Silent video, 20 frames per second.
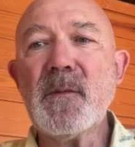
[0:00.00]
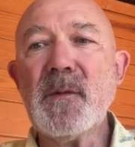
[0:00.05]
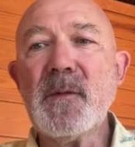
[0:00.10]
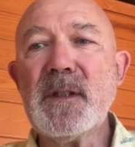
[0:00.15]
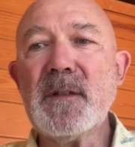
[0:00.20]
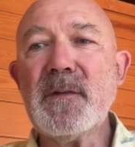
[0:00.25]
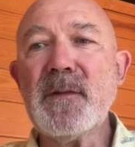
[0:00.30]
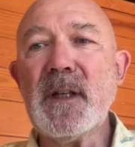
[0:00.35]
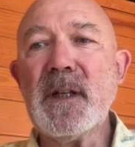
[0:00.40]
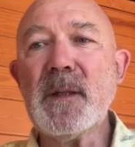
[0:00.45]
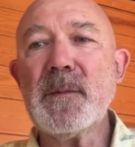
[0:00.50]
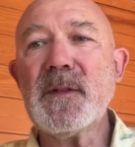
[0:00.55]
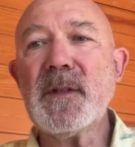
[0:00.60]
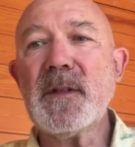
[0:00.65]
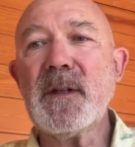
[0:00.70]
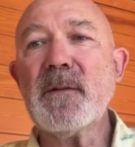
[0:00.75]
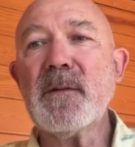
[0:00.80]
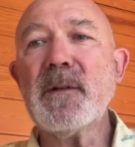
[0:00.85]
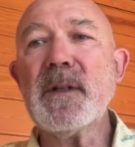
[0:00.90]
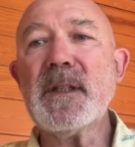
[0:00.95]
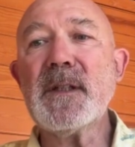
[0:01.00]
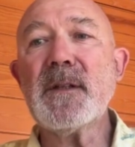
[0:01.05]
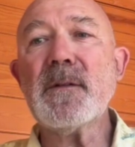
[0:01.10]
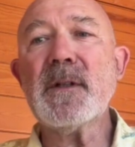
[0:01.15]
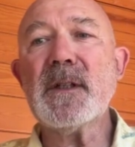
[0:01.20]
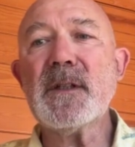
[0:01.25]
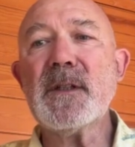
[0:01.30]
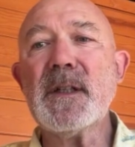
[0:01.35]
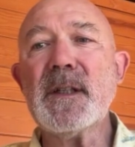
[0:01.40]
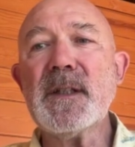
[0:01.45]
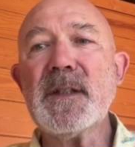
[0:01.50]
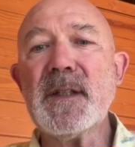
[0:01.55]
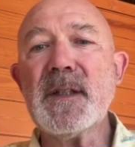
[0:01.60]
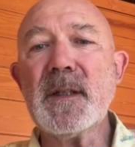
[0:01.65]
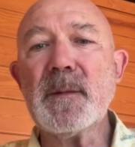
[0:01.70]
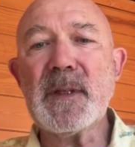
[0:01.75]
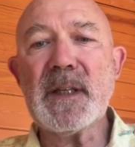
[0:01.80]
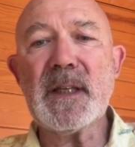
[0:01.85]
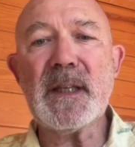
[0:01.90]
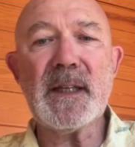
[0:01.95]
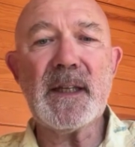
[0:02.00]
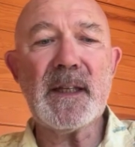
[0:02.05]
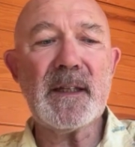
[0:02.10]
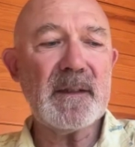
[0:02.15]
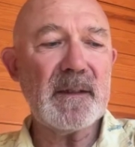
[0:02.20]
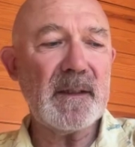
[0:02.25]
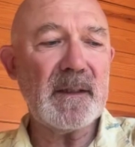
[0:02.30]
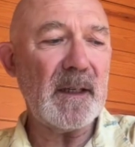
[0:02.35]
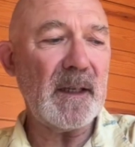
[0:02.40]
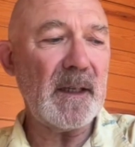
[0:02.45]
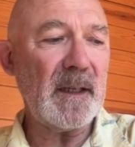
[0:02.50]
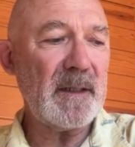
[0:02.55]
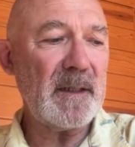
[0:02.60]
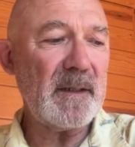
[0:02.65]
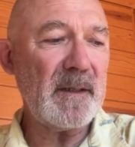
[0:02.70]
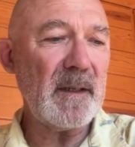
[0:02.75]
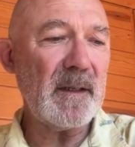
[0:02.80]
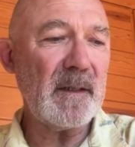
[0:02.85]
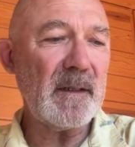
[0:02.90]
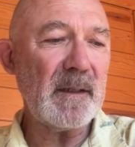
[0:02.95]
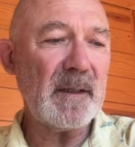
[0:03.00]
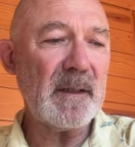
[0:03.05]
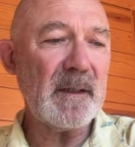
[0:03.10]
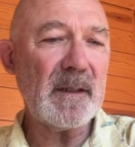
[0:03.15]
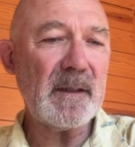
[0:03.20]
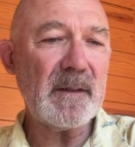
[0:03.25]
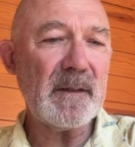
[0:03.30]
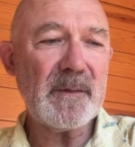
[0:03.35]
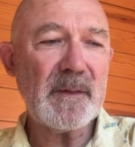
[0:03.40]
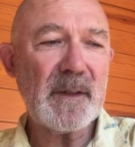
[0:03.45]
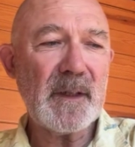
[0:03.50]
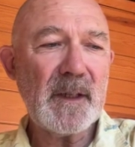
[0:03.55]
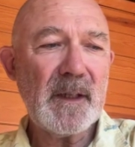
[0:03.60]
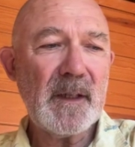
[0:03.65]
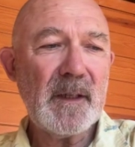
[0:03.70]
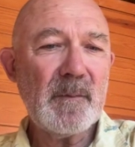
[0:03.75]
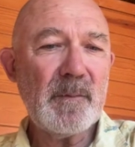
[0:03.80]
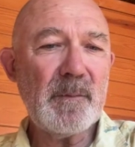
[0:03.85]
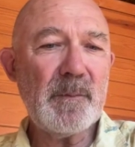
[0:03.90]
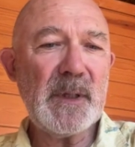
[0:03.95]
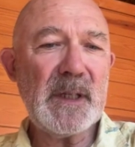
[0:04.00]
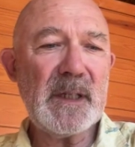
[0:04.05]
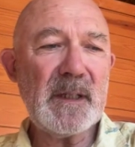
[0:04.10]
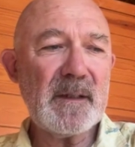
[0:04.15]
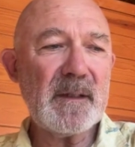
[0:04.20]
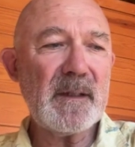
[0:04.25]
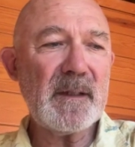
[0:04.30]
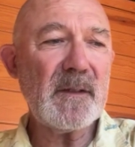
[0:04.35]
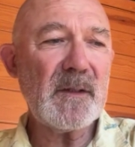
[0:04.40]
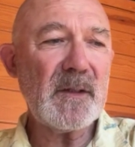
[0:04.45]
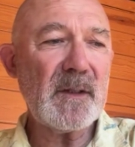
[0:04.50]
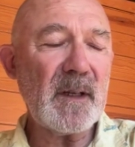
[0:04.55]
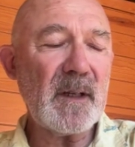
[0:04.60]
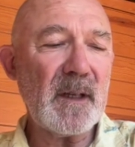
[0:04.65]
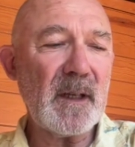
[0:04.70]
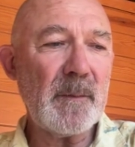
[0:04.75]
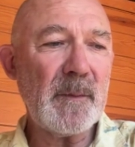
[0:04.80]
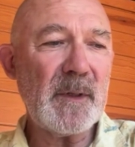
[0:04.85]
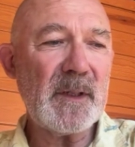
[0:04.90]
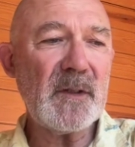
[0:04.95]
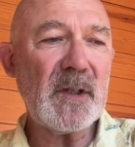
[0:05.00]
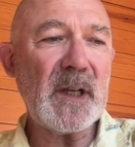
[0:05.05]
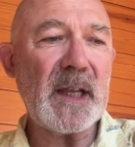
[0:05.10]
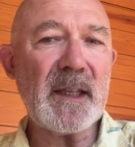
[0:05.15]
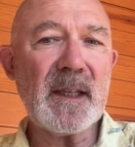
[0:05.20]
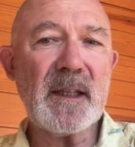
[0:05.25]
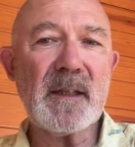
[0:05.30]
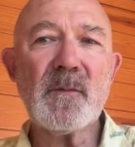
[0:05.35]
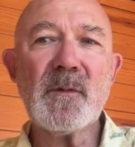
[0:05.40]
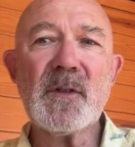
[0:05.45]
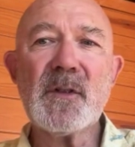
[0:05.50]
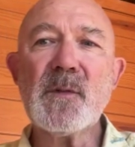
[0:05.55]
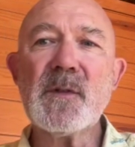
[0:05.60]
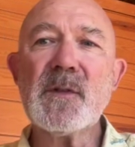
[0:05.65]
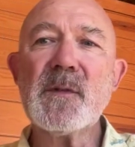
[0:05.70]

We developed a ritualistic beginning that had certain kind of beats each time, a check-in which